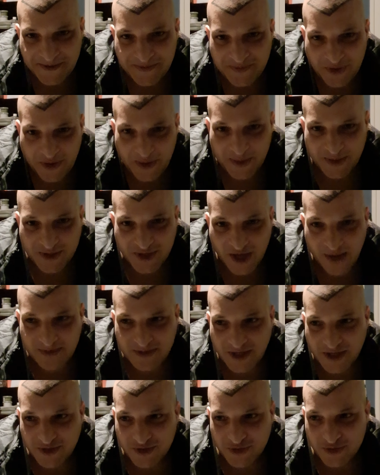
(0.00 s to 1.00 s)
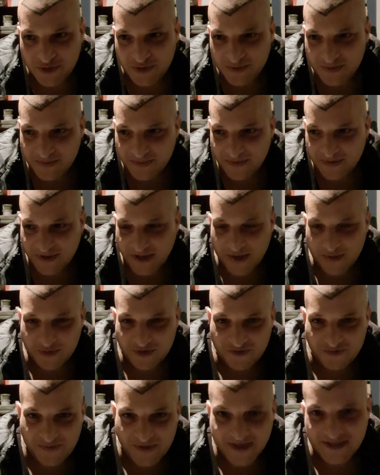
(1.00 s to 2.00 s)
on the times I do, that would
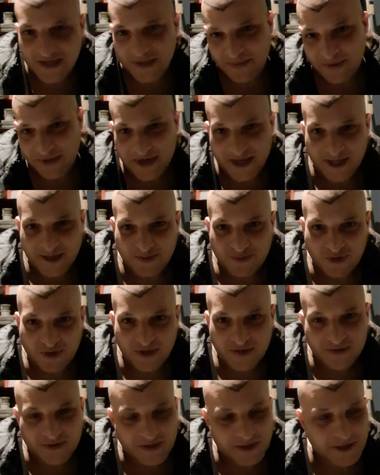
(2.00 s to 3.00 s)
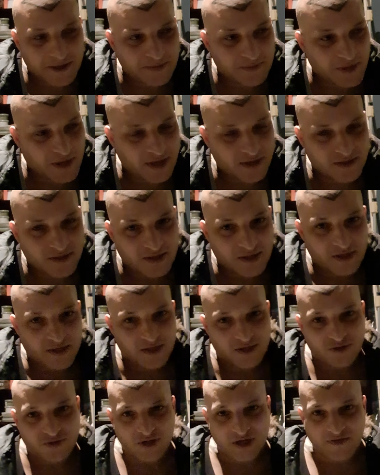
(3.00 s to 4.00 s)
have messed up my next print, and
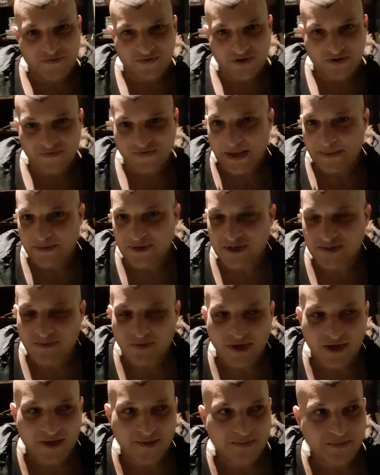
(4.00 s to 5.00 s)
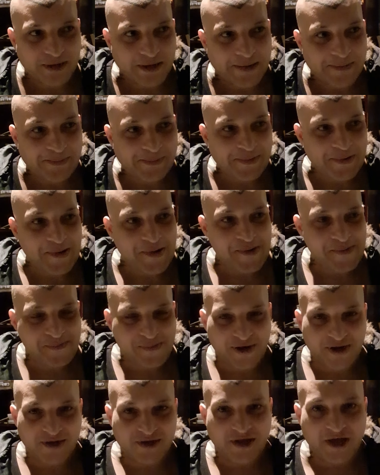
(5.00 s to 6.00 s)
it could even have damaged my
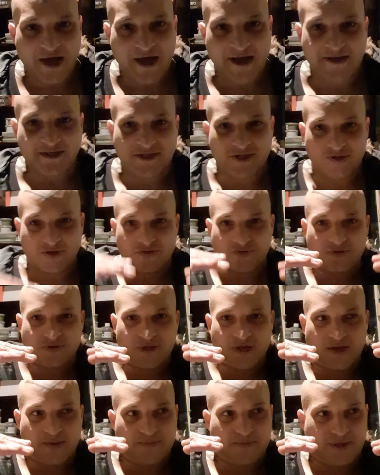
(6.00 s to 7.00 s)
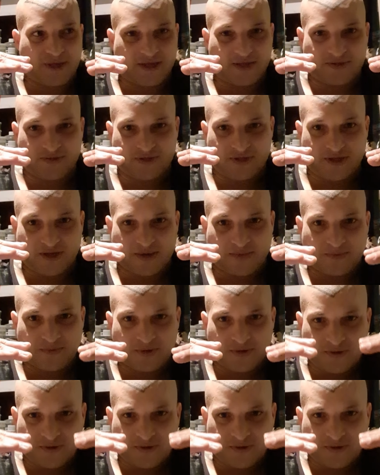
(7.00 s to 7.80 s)
my glass. It could make the